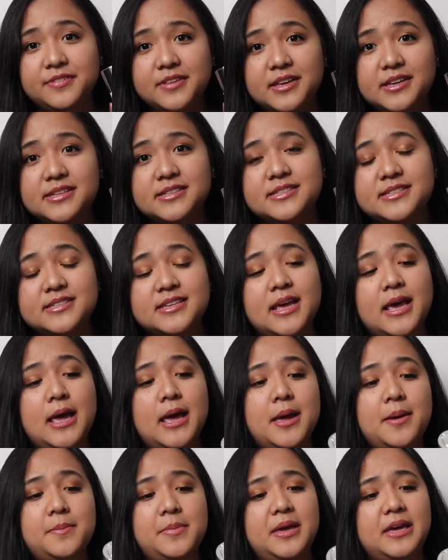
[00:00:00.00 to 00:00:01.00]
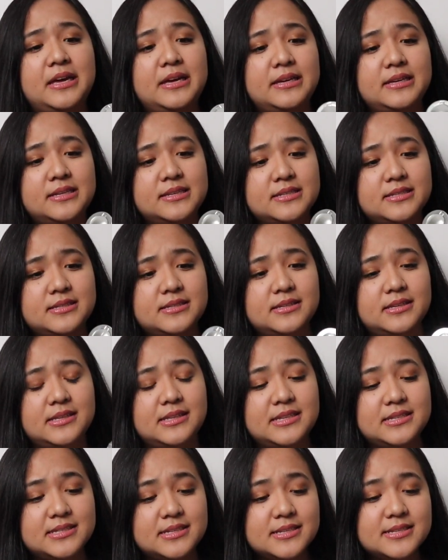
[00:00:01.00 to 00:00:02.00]
this, because
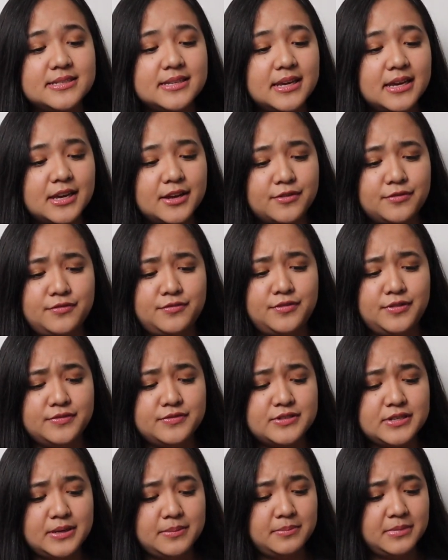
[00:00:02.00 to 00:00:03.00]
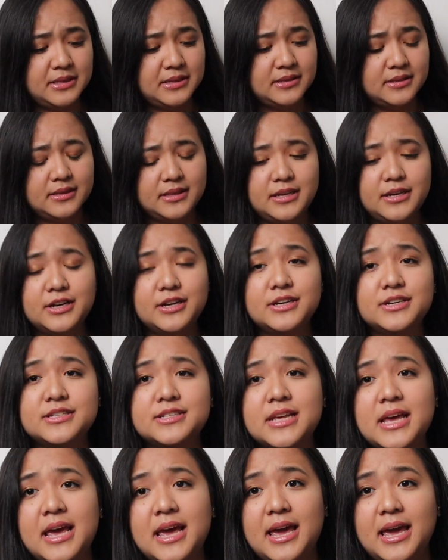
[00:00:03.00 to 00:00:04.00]
this is like 15
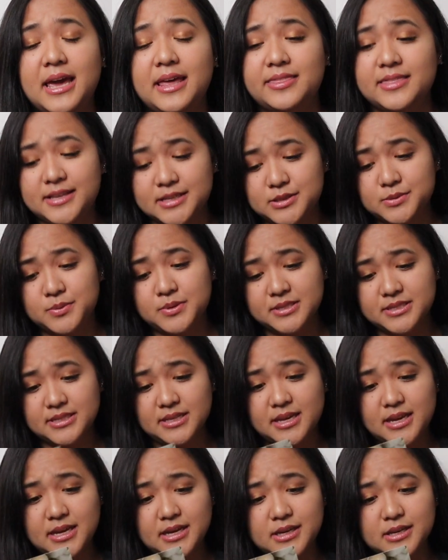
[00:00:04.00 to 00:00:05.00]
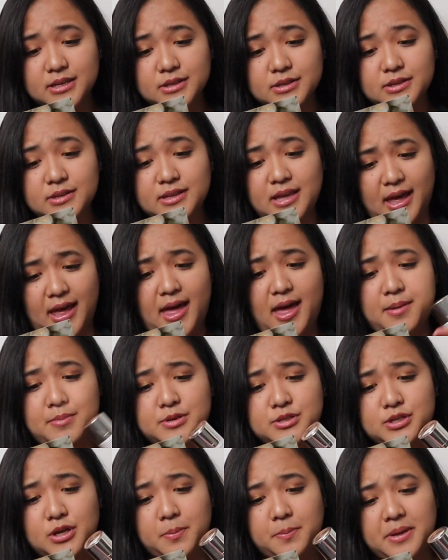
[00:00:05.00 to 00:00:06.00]
milliliters, and this was like, yeah,
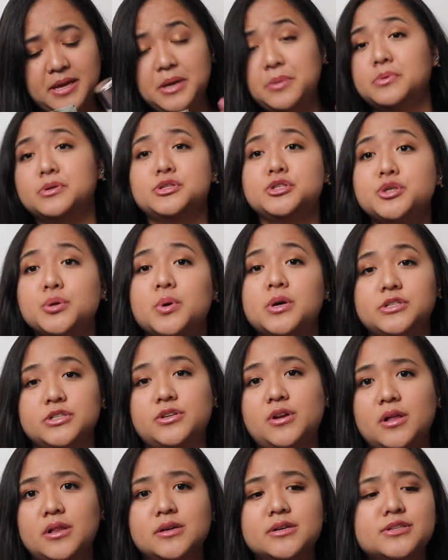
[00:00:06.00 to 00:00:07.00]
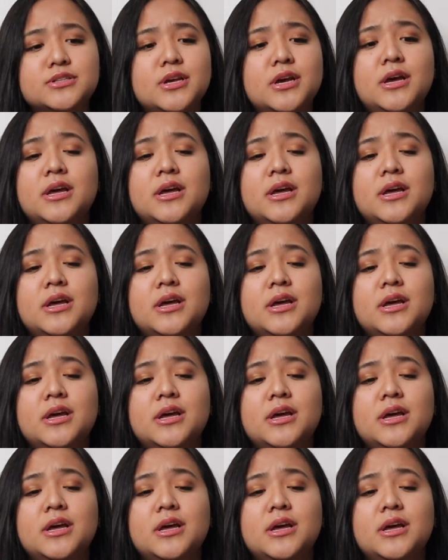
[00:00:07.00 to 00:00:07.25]
MSRP was $200.